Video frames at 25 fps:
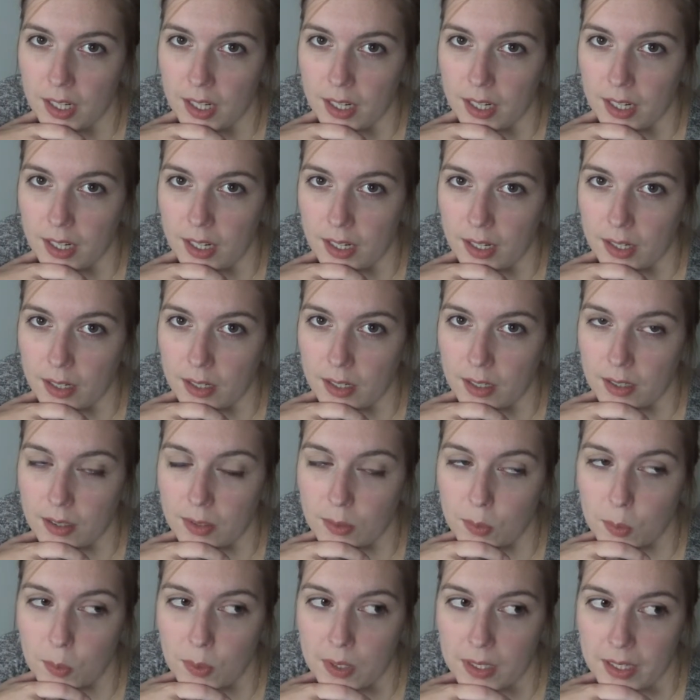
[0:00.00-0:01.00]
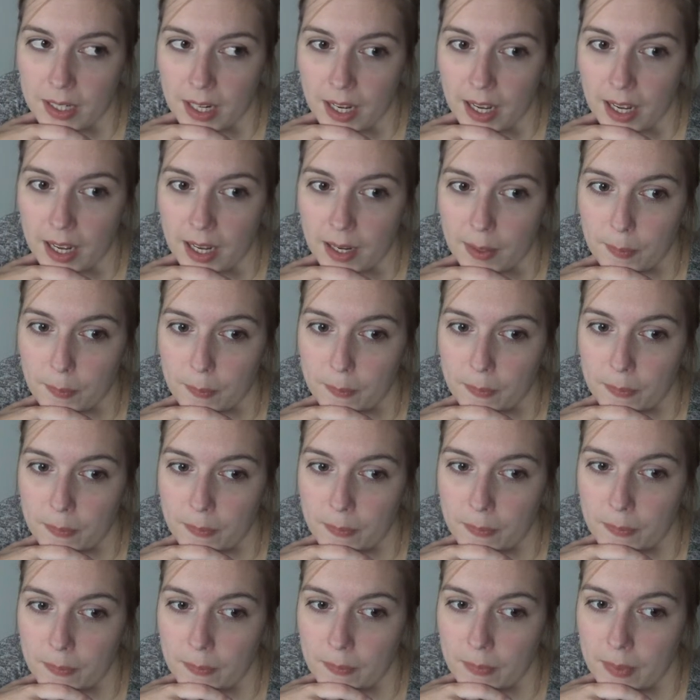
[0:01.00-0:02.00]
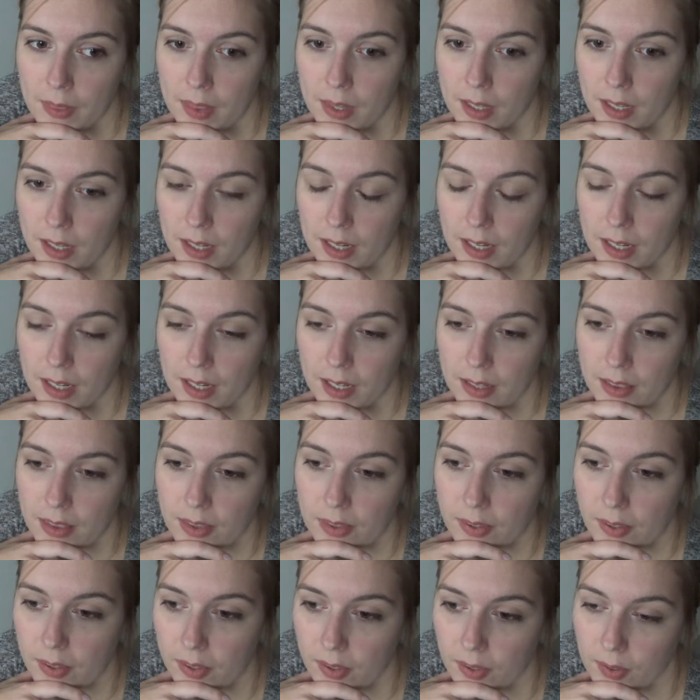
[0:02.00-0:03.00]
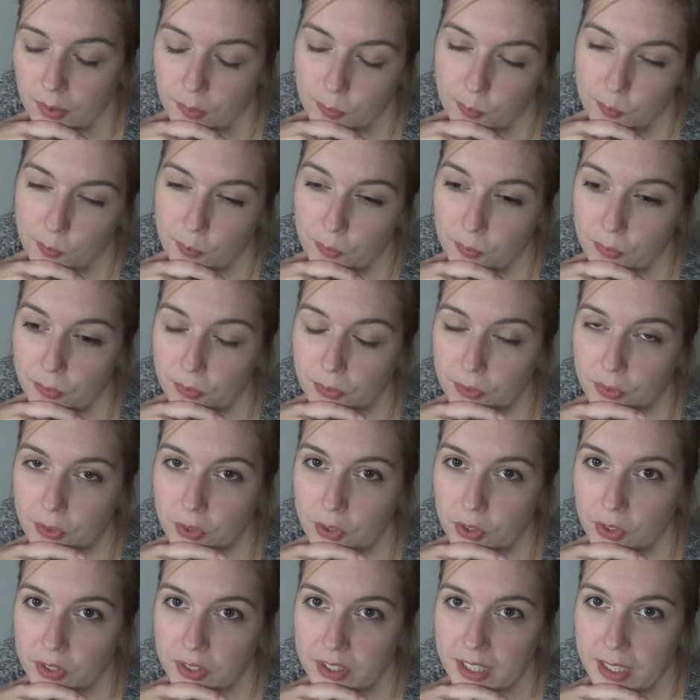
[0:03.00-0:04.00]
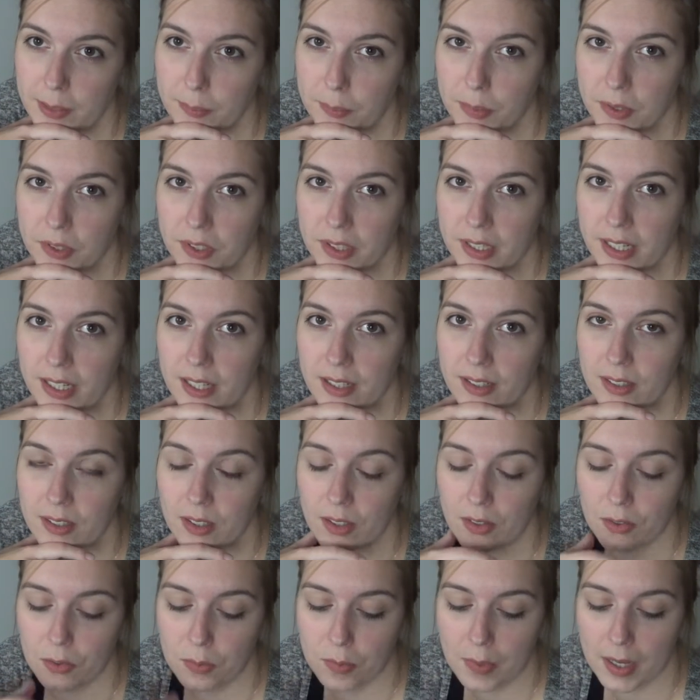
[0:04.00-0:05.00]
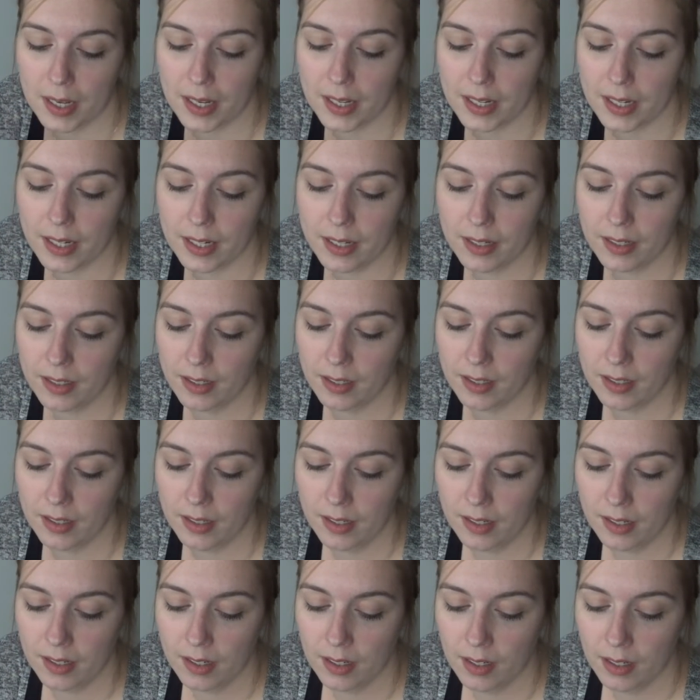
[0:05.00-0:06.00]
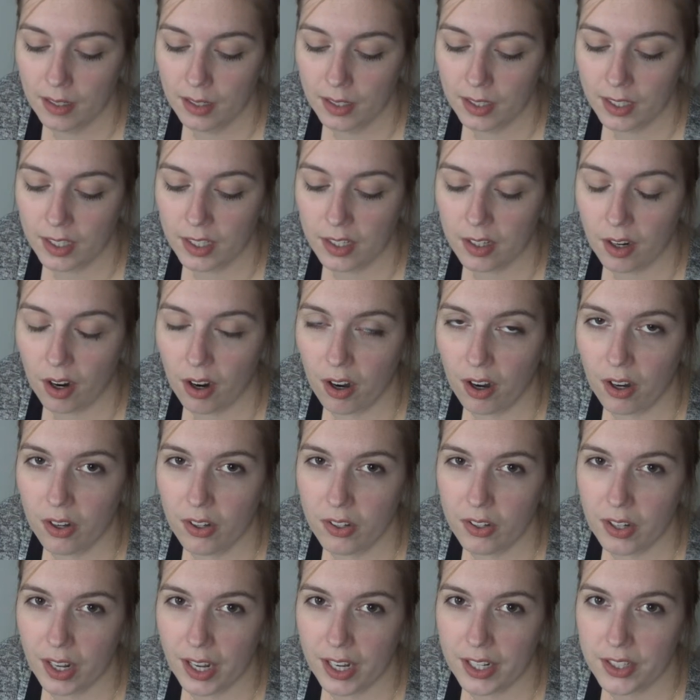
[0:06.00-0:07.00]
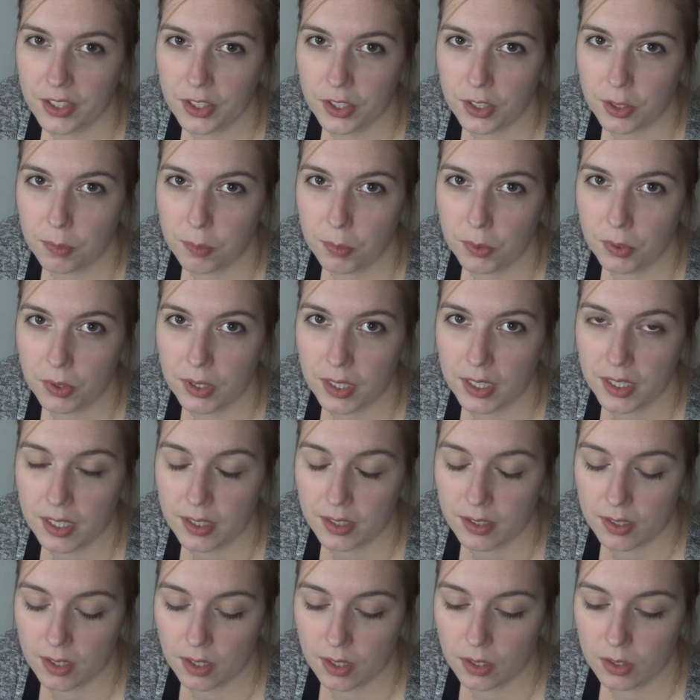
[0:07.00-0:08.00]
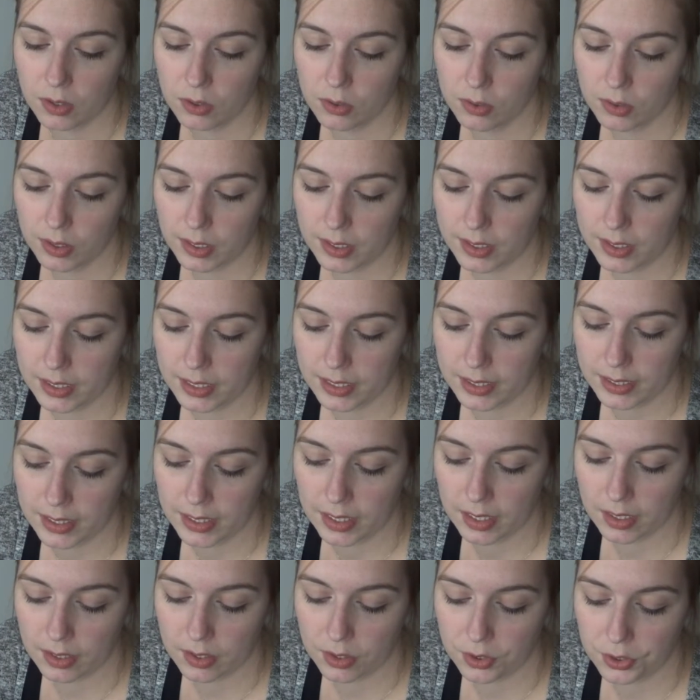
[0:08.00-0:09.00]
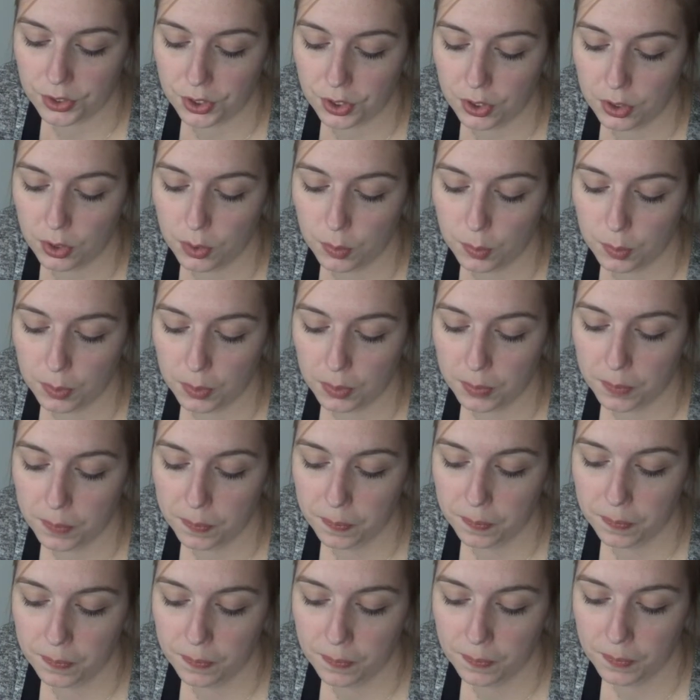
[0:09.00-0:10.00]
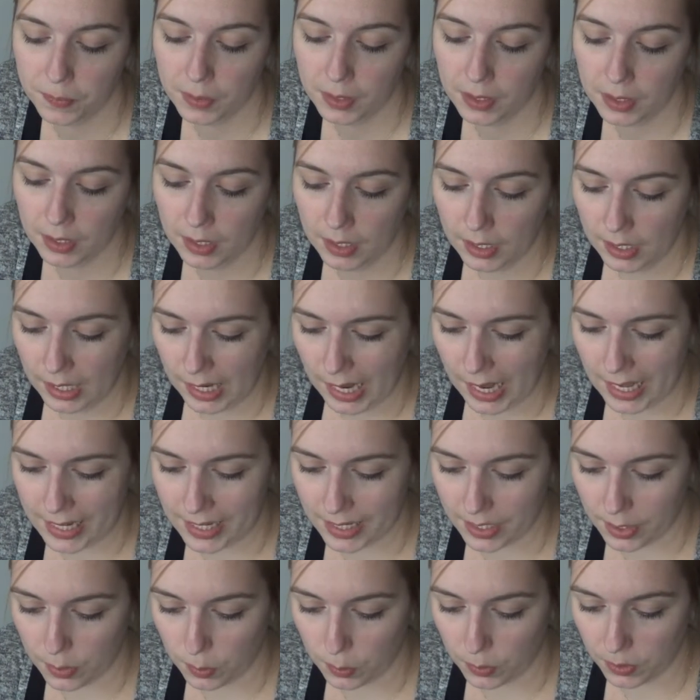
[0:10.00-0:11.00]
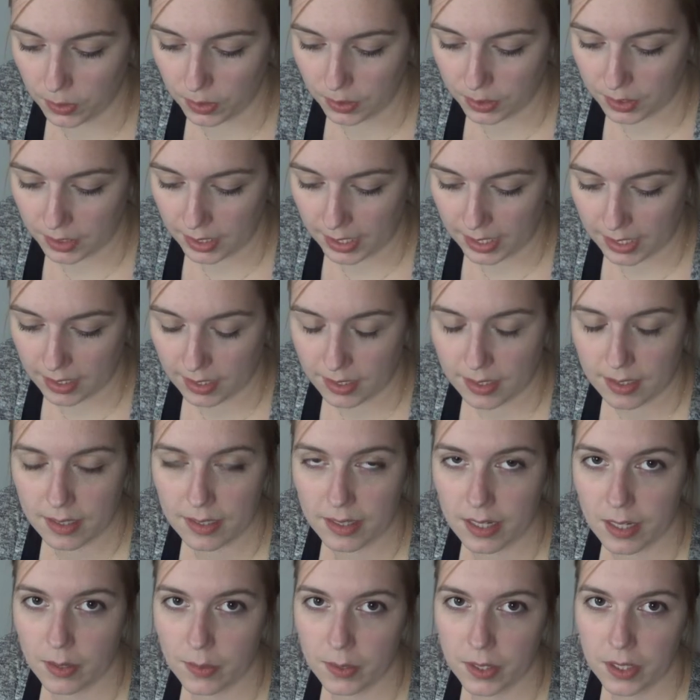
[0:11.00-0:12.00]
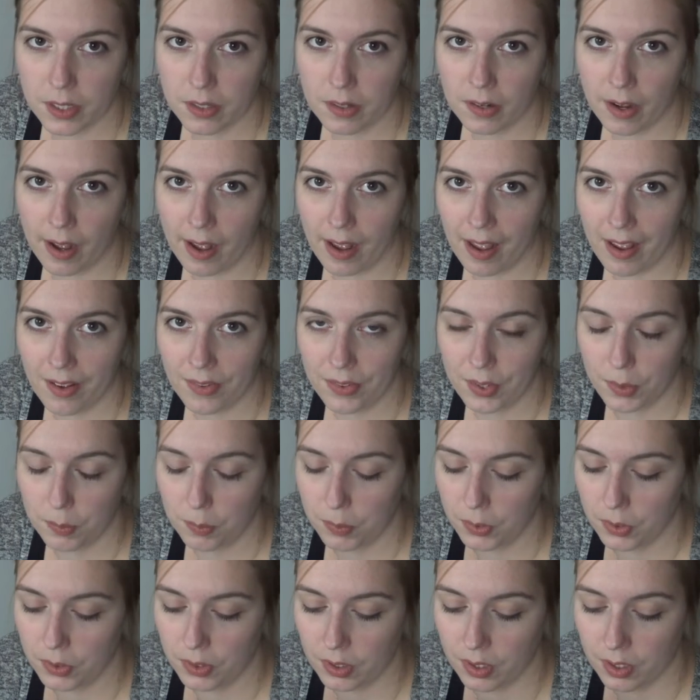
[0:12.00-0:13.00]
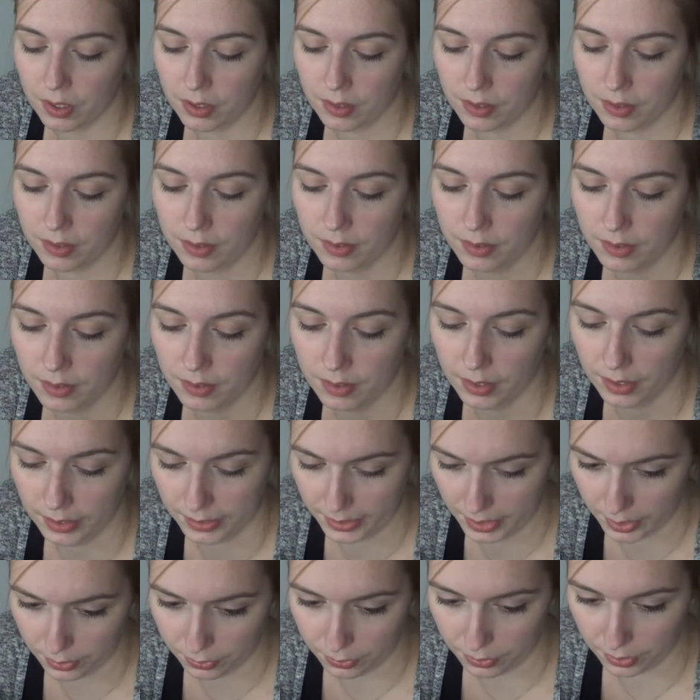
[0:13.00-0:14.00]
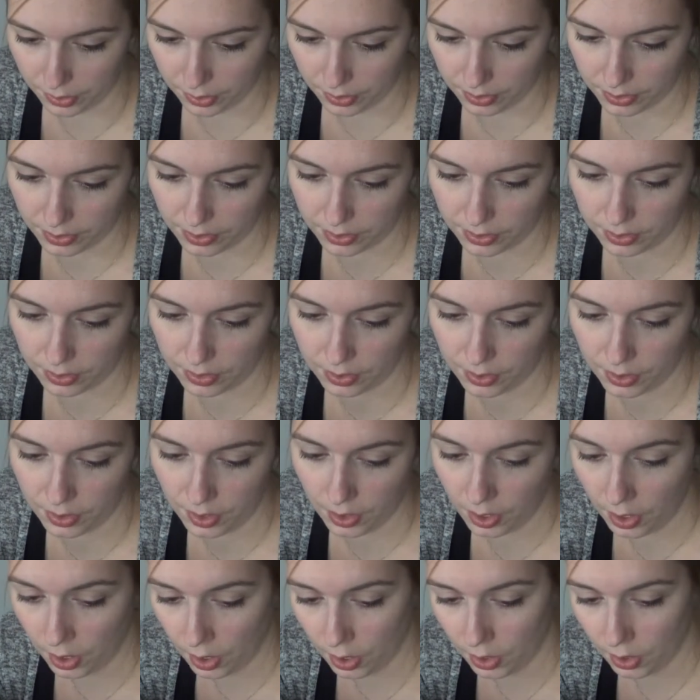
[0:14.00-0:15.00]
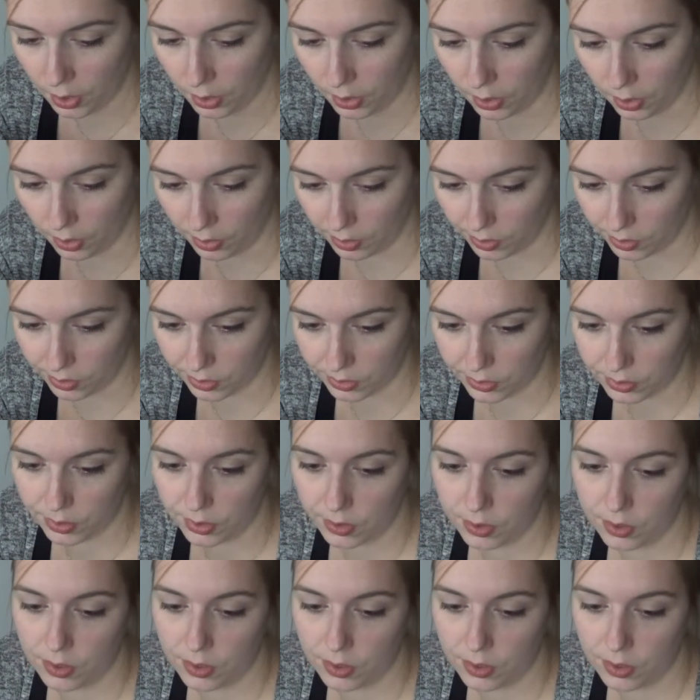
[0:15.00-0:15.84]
and when I'm at 40% of my yarn, I just put in the toe and knit the other tube. And in the worst case scenario, I have to put on a different colored